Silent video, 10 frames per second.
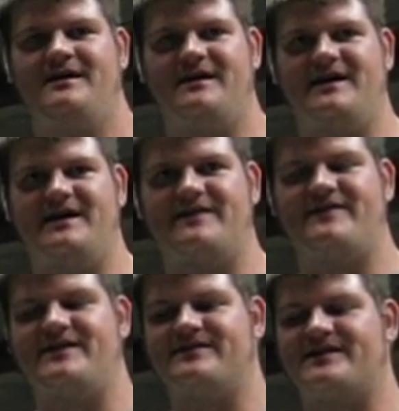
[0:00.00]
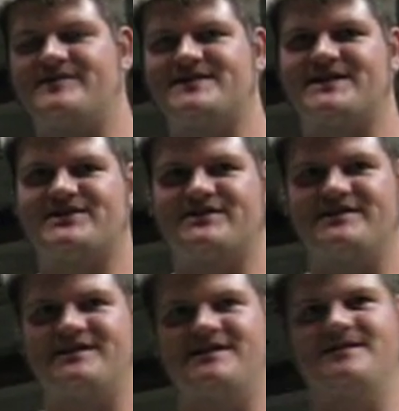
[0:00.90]
and I found that I was
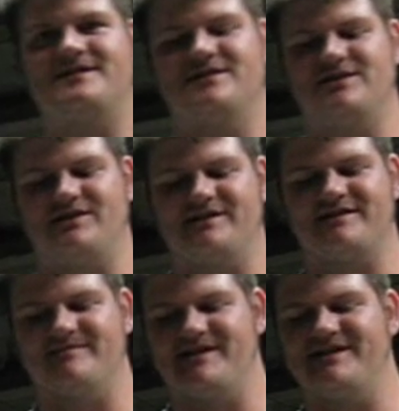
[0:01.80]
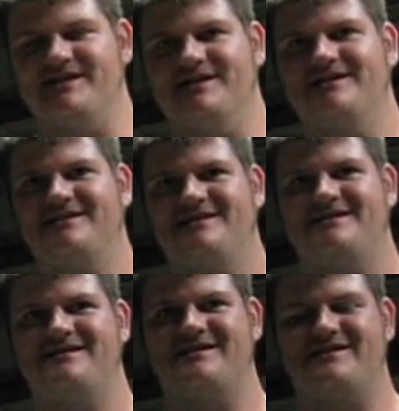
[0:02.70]
actually dulling the blade.
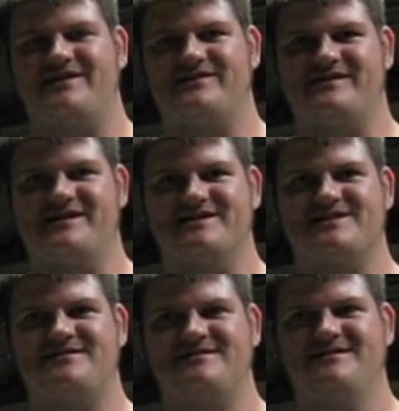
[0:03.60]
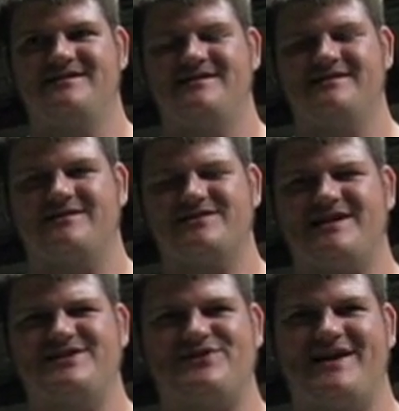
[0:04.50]
And then I realized those
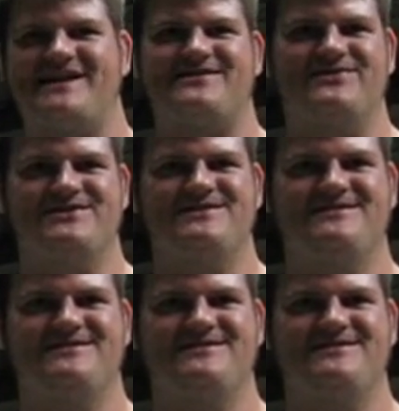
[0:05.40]
guys are actors.